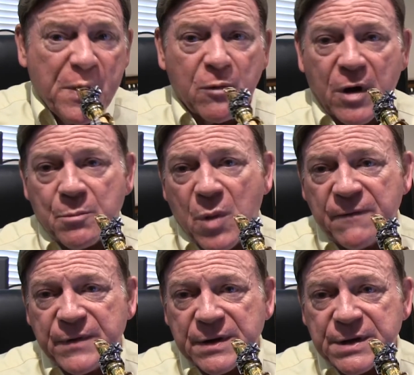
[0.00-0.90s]
where I'm
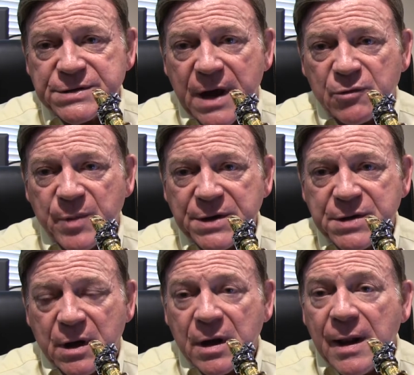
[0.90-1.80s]
muffling the sound with my
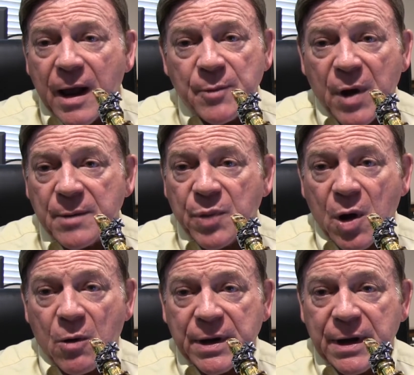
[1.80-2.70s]
tongue. I'm not
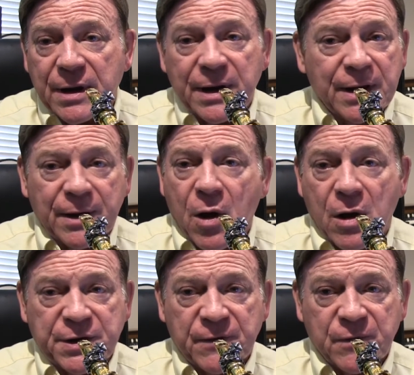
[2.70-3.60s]
blowing it at
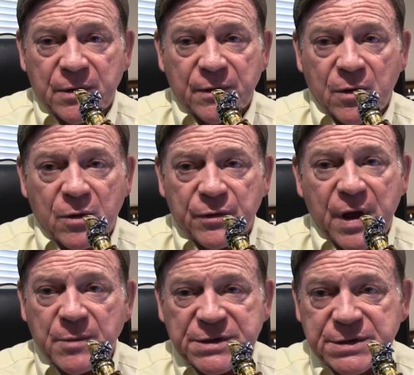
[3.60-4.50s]
all different the whole
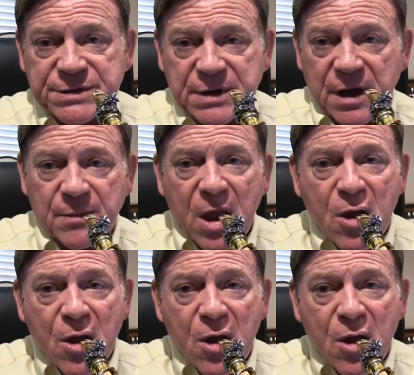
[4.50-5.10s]
time. It's the same.